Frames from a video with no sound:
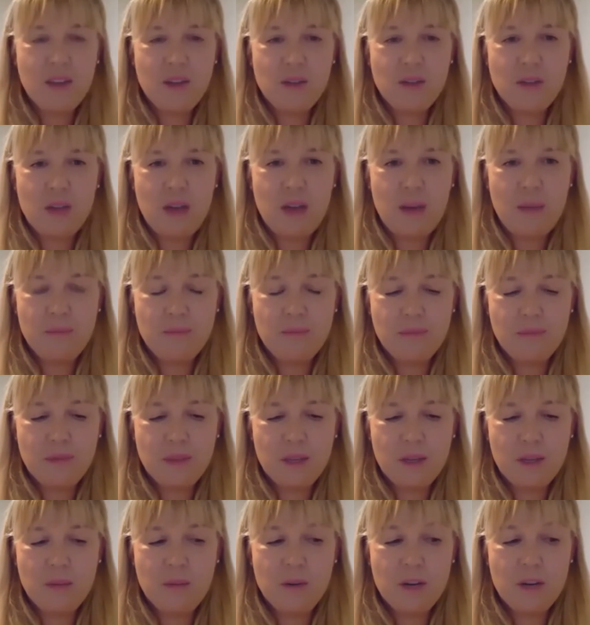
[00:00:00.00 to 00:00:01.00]

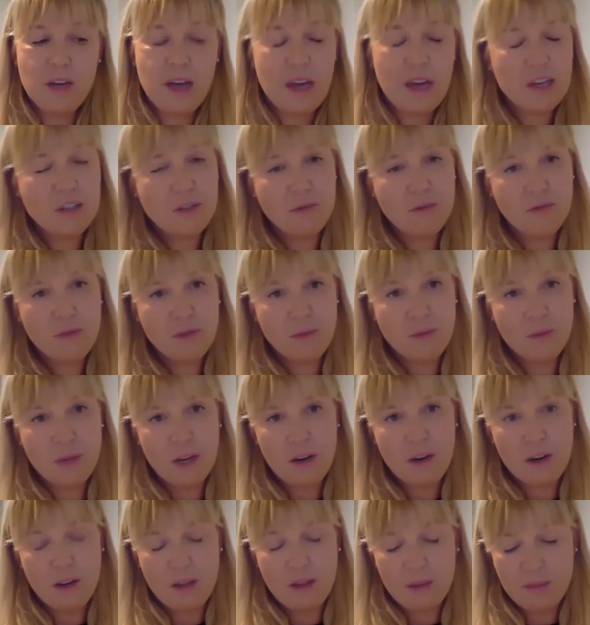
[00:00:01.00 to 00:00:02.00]
the communication from
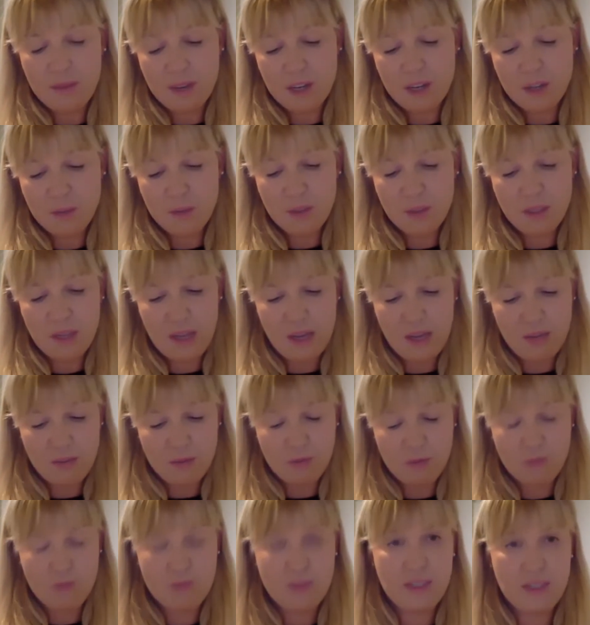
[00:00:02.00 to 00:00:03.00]
Kerry and the management
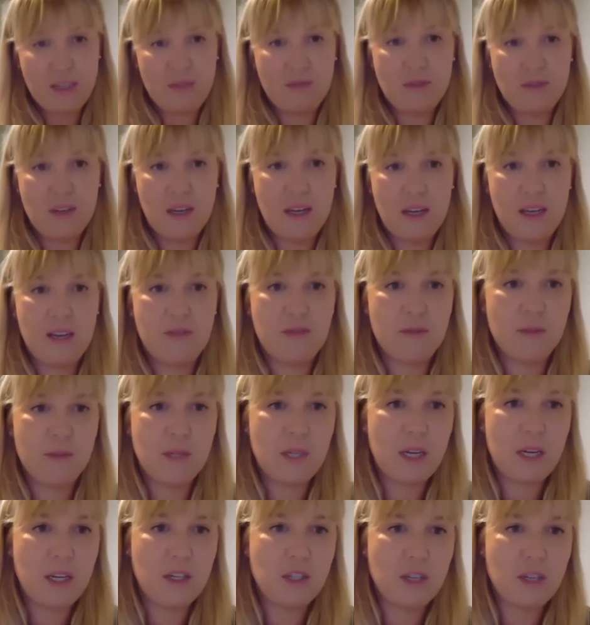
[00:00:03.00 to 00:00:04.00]
teams, definitely from a
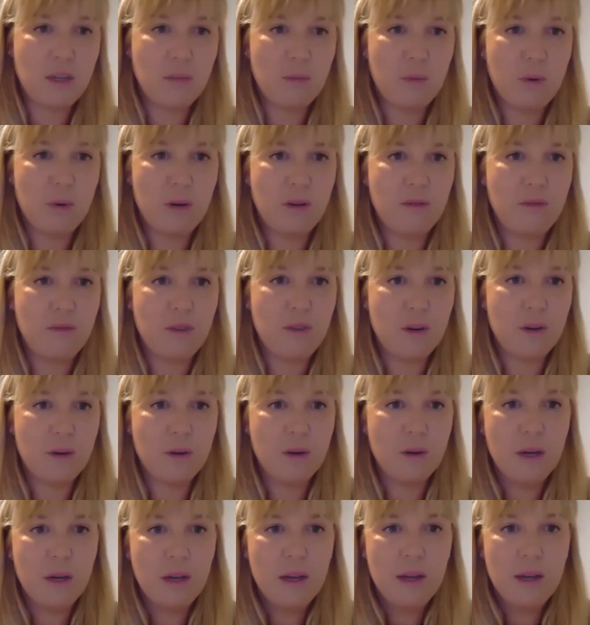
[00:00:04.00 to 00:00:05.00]
teaching point of
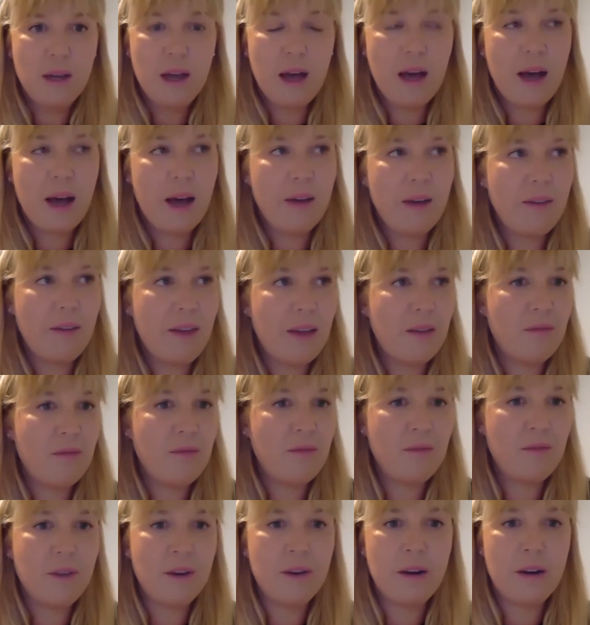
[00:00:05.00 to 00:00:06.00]
view, I've
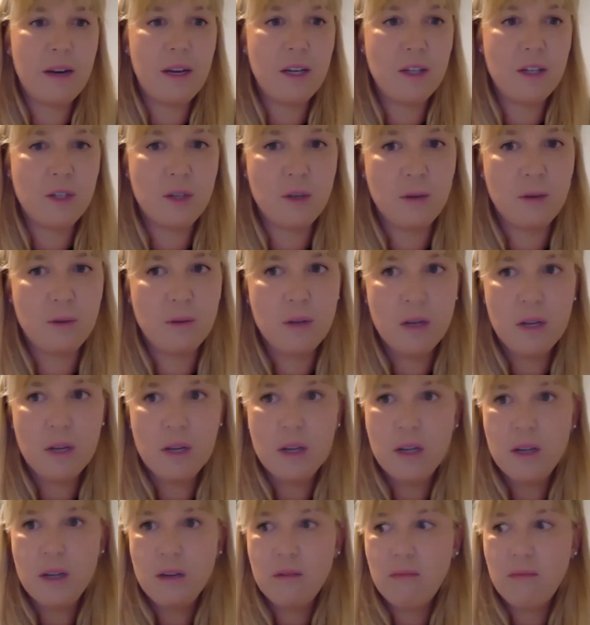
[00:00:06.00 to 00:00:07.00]
had very little
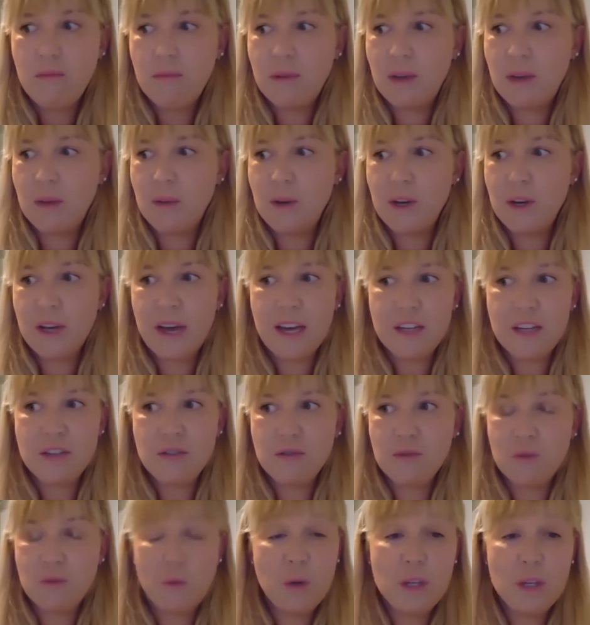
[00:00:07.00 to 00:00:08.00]

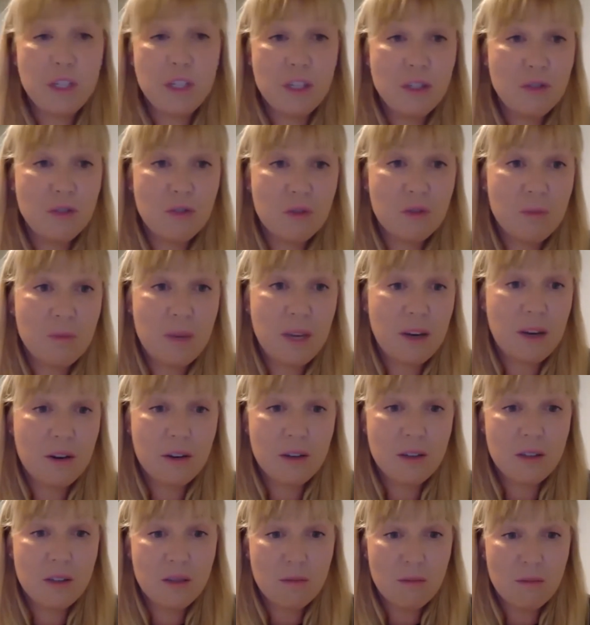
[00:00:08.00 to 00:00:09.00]
communication questions from
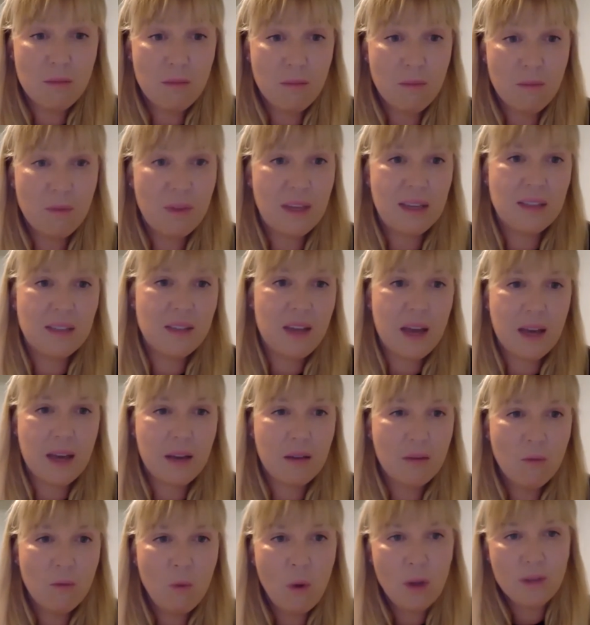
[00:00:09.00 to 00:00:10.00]
parents, things like,
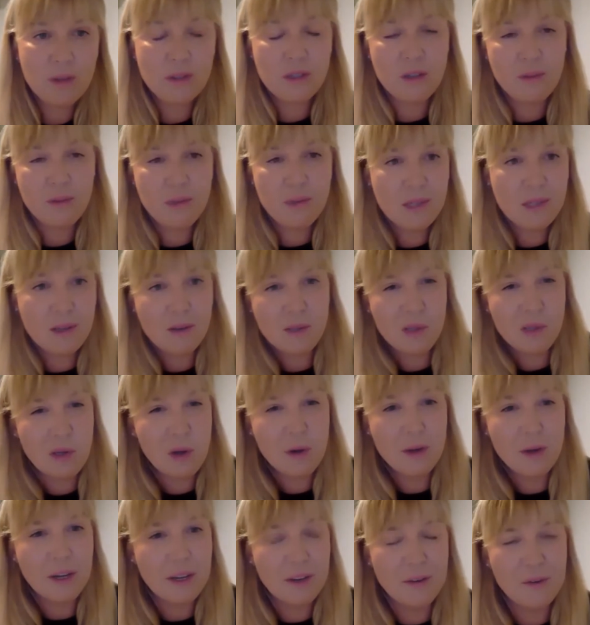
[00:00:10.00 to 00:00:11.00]
what's so-and-so's
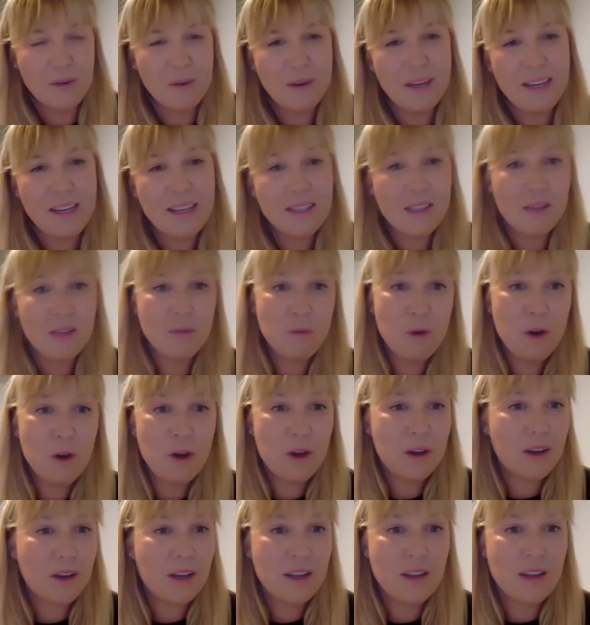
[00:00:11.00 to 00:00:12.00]
login, or here's some
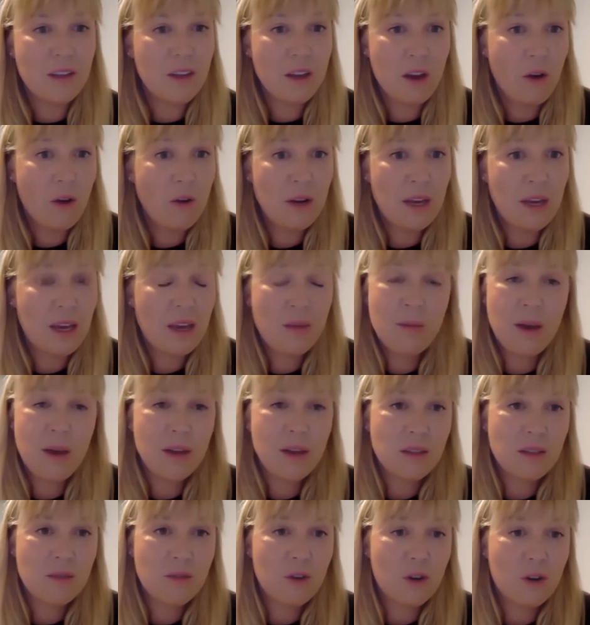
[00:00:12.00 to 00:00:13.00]
work, are the only
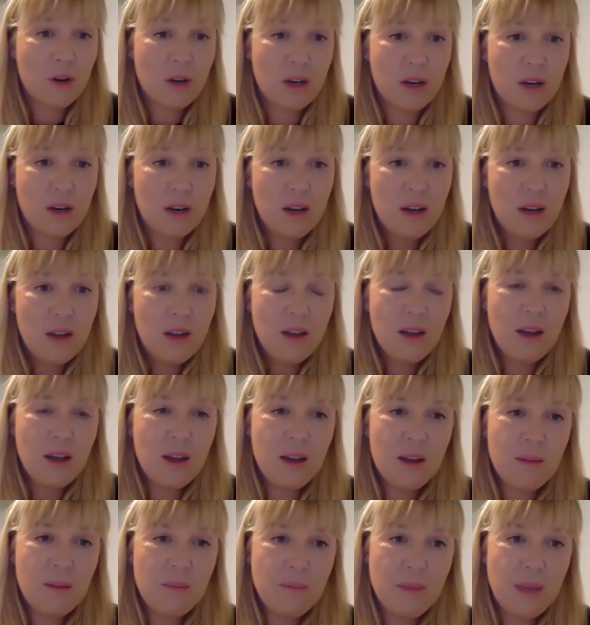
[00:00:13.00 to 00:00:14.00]
emails I've gotten.
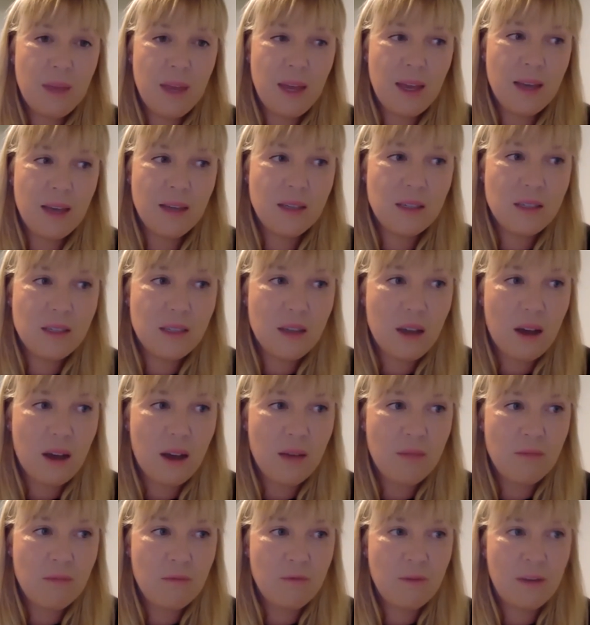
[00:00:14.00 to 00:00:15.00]
And
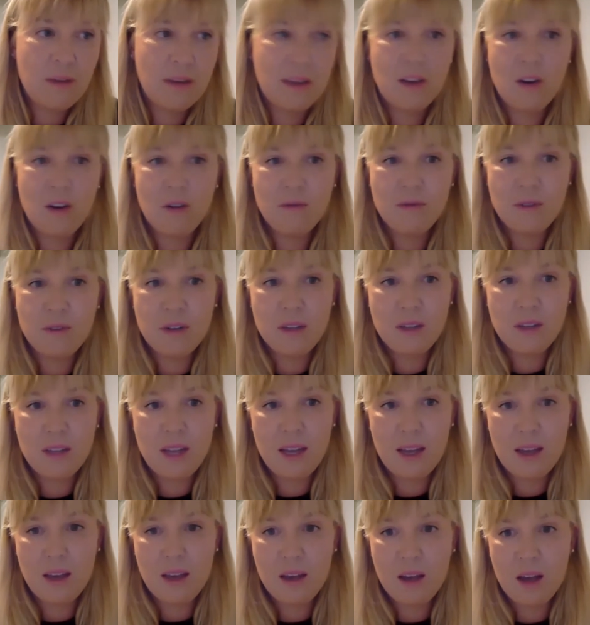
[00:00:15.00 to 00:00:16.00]
I'm fairly confident
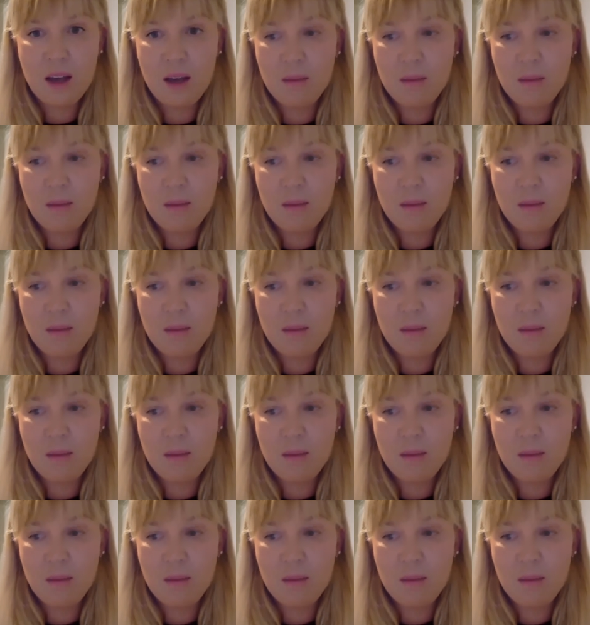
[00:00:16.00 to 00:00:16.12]
that